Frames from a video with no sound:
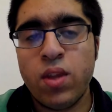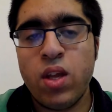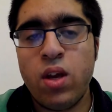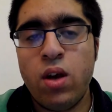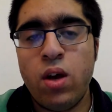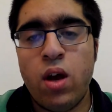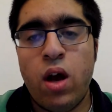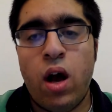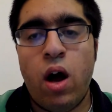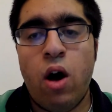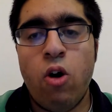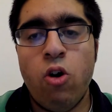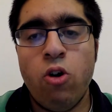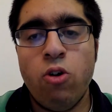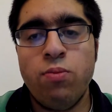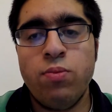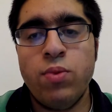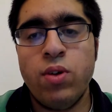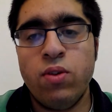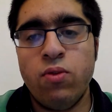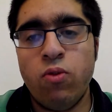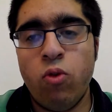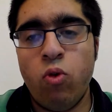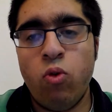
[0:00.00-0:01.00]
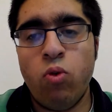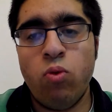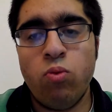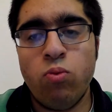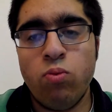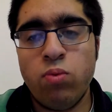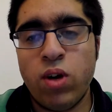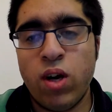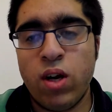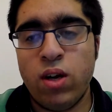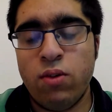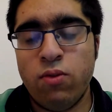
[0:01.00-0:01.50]
I hope you've all
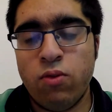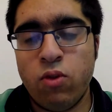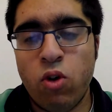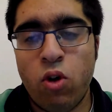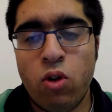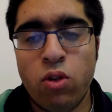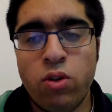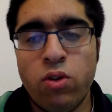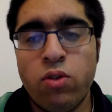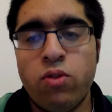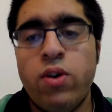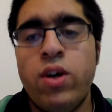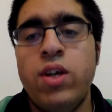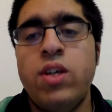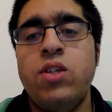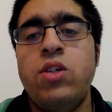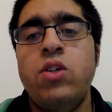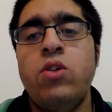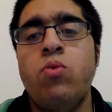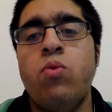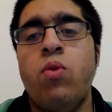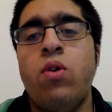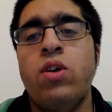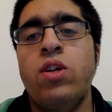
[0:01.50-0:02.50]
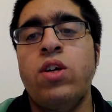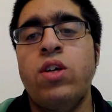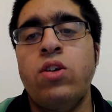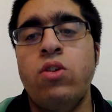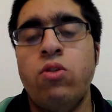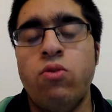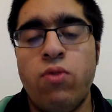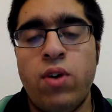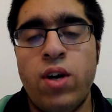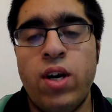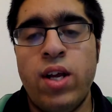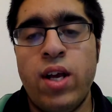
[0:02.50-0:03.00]
kind of got the grades you wanted.
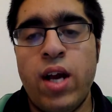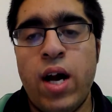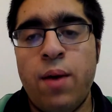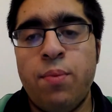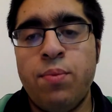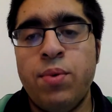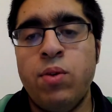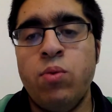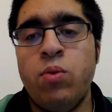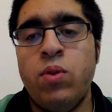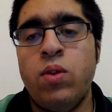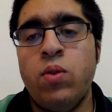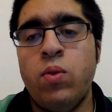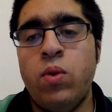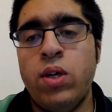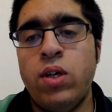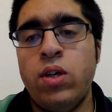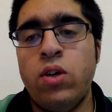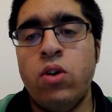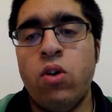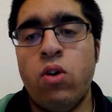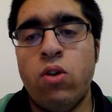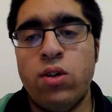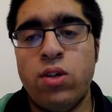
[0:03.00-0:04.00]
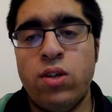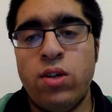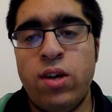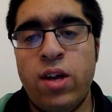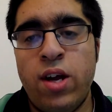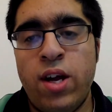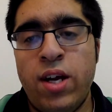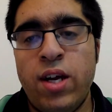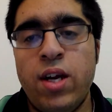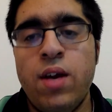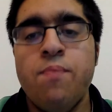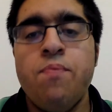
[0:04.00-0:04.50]
You're really happy with what you got
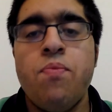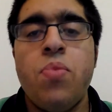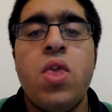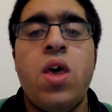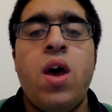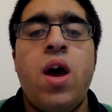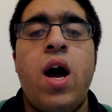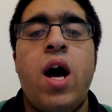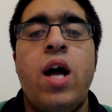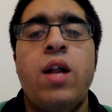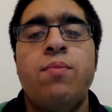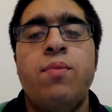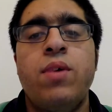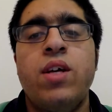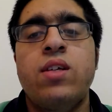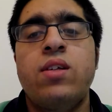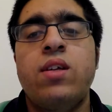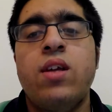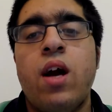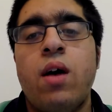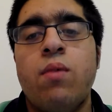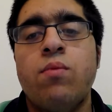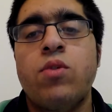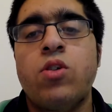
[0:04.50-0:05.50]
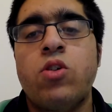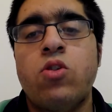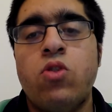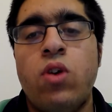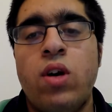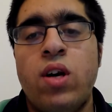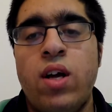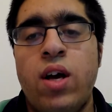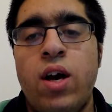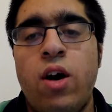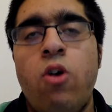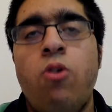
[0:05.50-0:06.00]
today, and basically I'm just
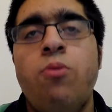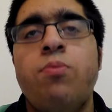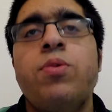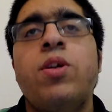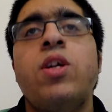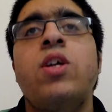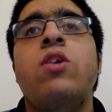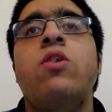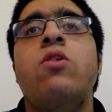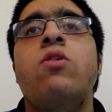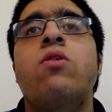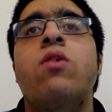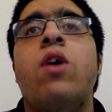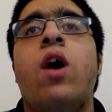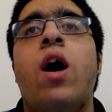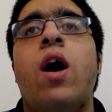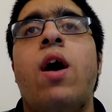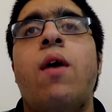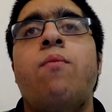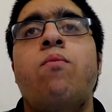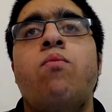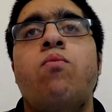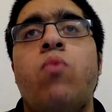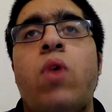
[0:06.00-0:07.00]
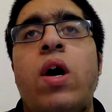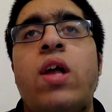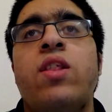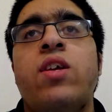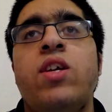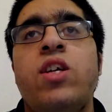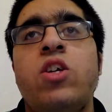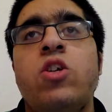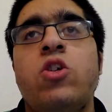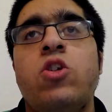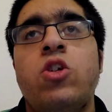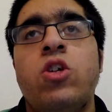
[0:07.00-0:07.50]
trying to help you whether
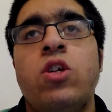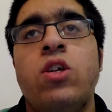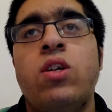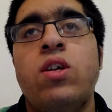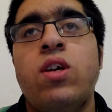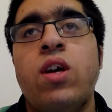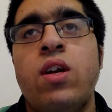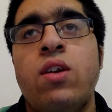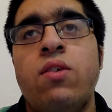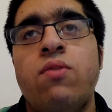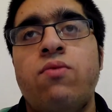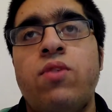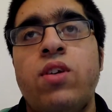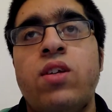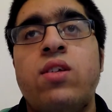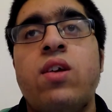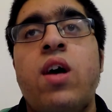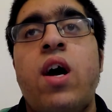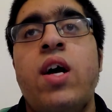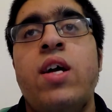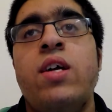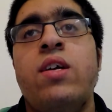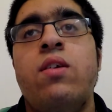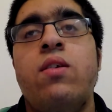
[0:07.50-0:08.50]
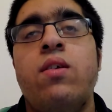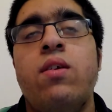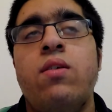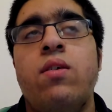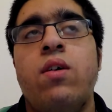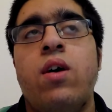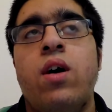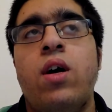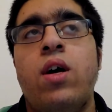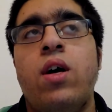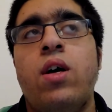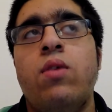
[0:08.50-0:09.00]
you should kind of decide
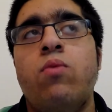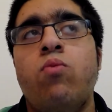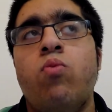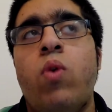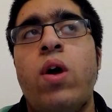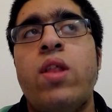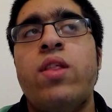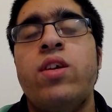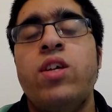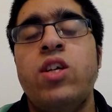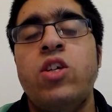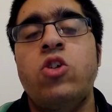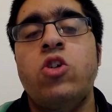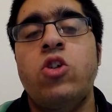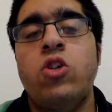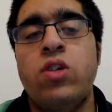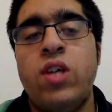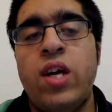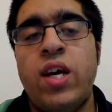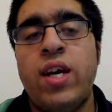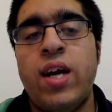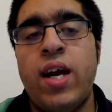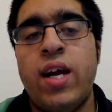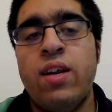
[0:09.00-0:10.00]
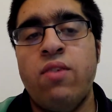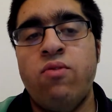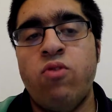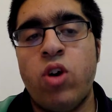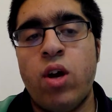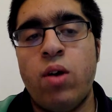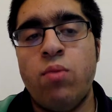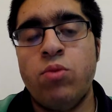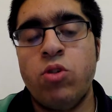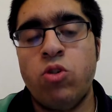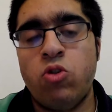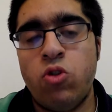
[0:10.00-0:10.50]
in whether you should take A-level
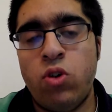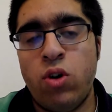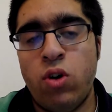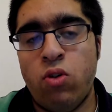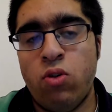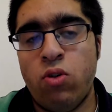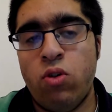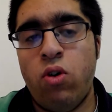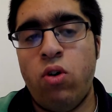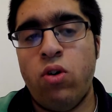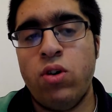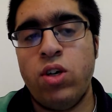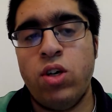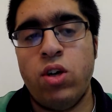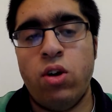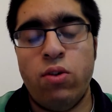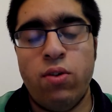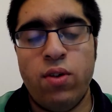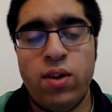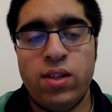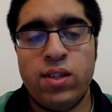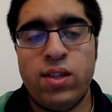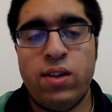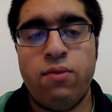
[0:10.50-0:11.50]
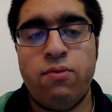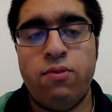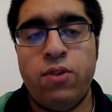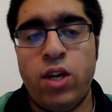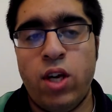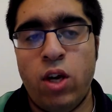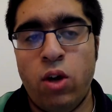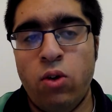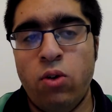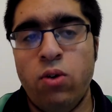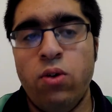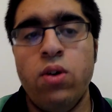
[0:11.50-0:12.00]
chemistry or not. Is it for
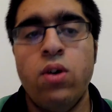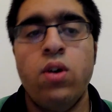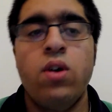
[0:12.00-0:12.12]
you?